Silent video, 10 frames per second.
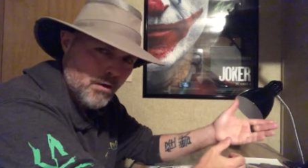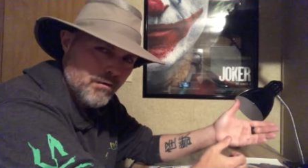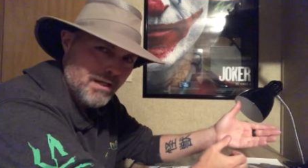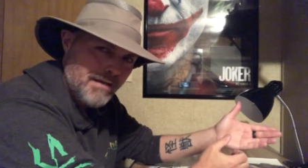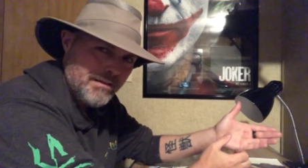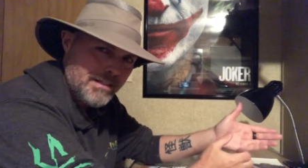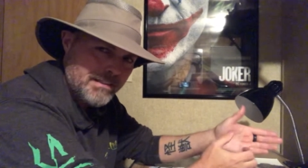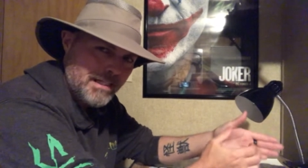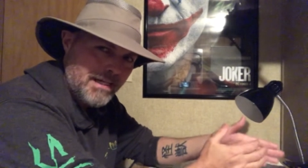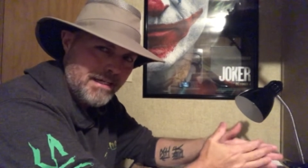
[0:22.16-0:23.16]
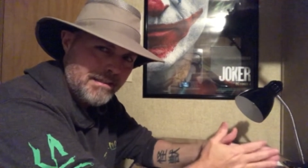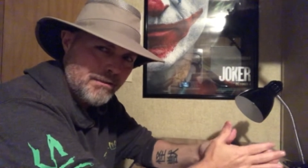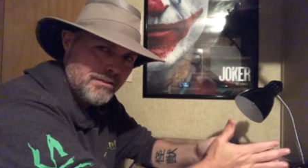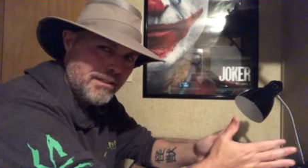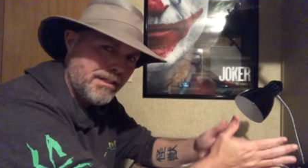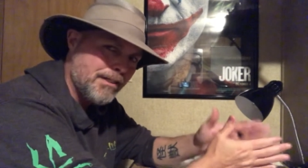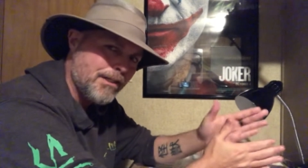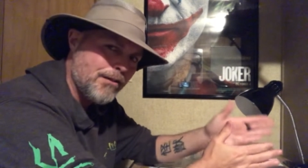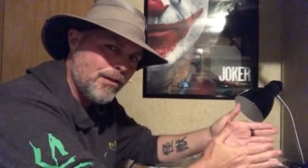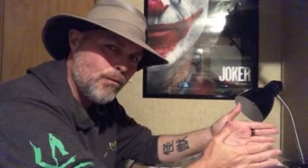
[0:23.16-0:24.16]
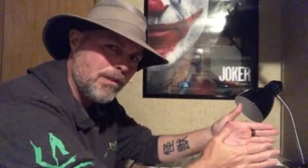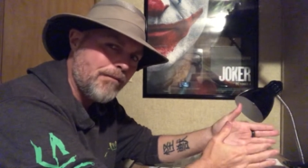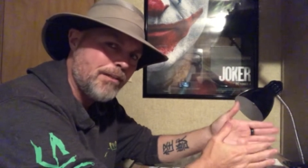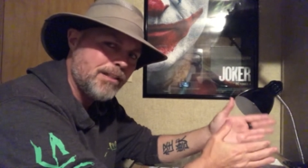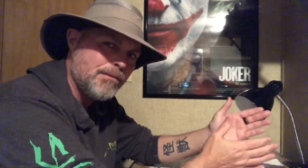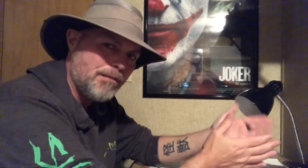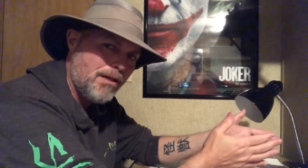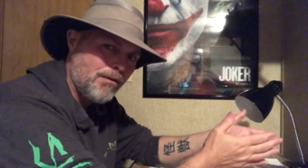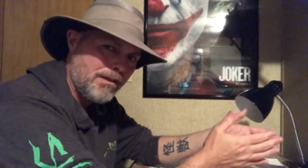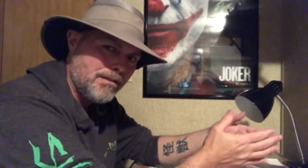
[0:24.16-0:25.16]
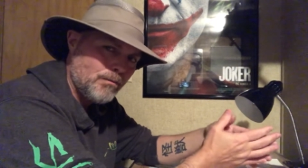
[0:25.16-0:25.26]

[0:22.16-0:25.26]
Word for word: on the left-hand side, there's a clearing where they've done some logging.